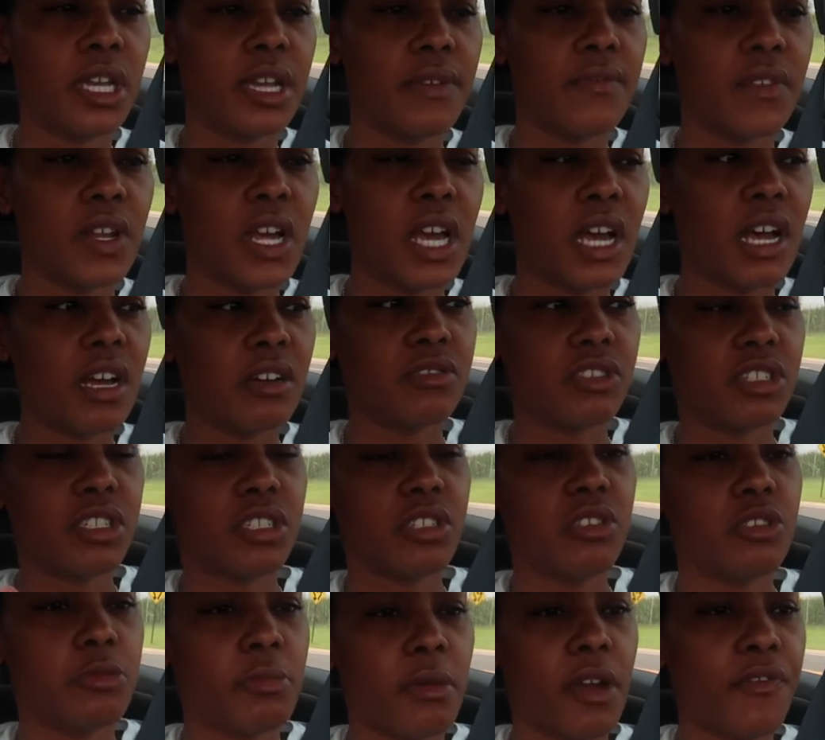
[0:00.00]
If not, I'll just
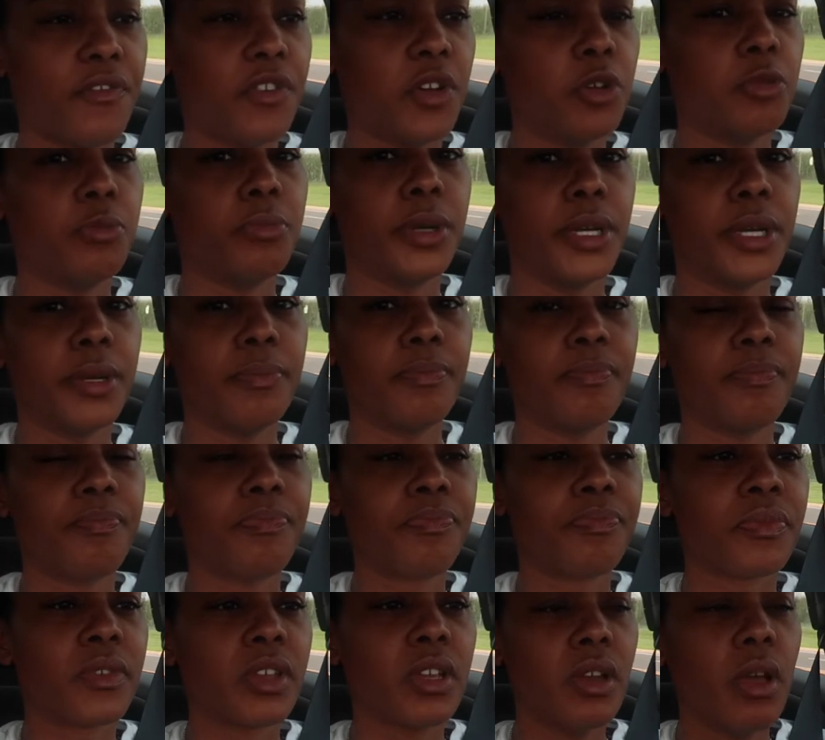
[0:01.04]
use my phone, but
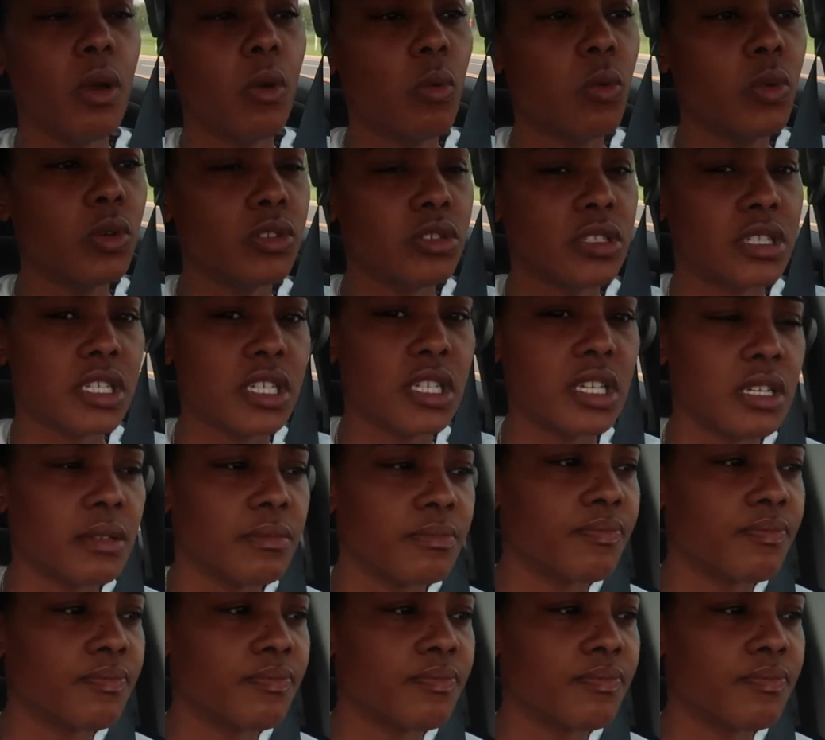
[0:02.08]
we'll see.